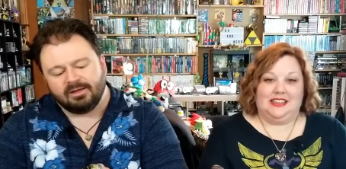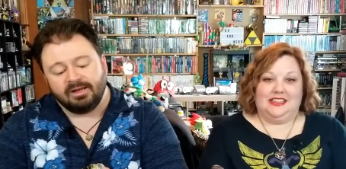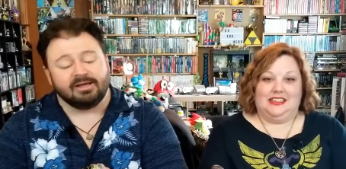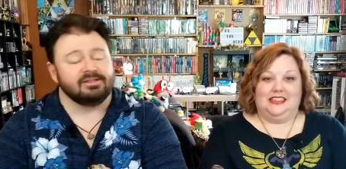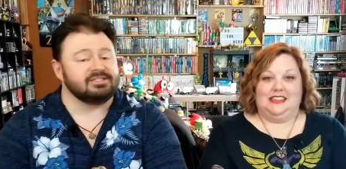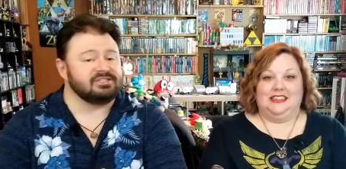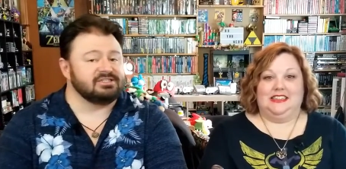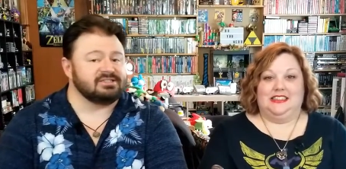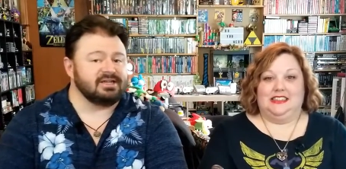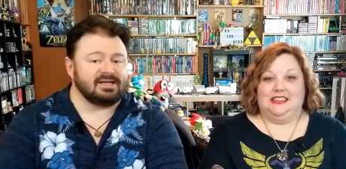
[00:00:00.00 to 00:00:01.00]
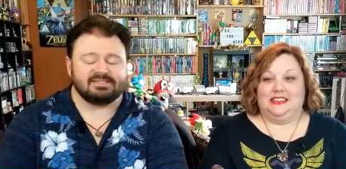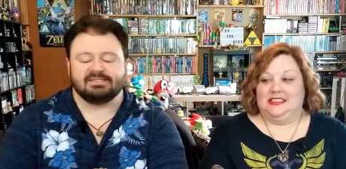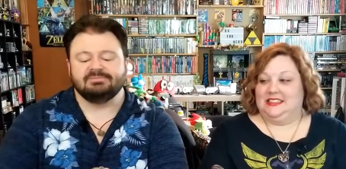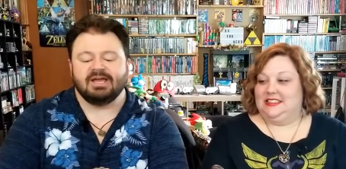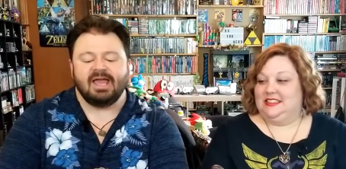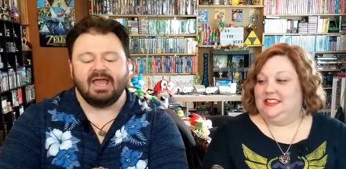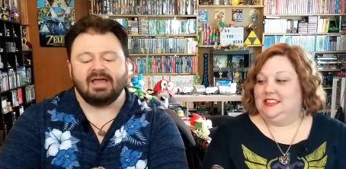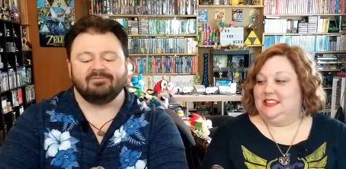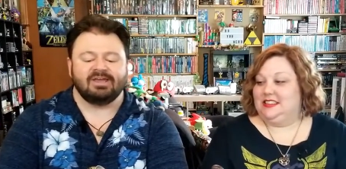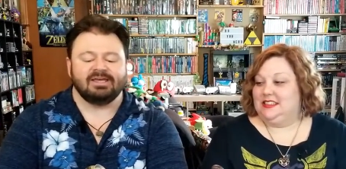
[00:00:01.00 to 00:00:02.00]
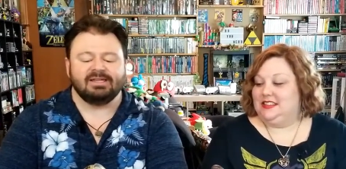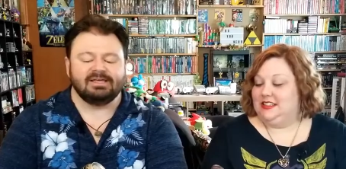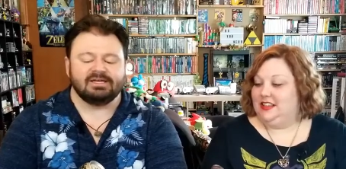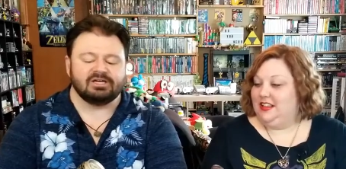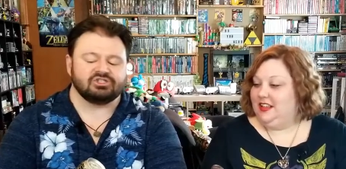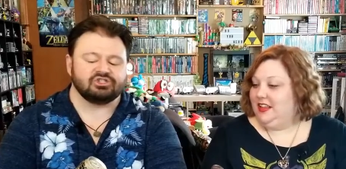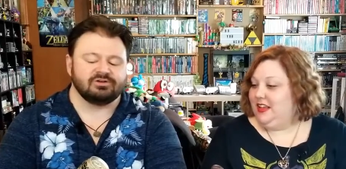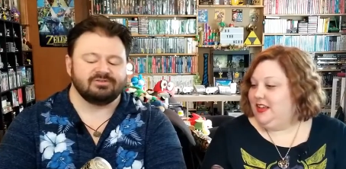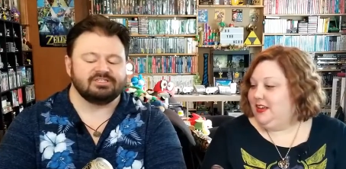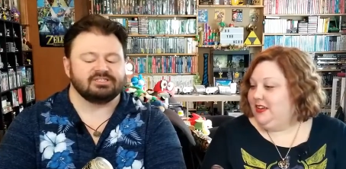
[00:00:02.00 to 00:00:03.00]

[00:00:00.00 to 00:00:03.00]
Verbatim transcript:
Speaker 1: Now this does not seem to have any serving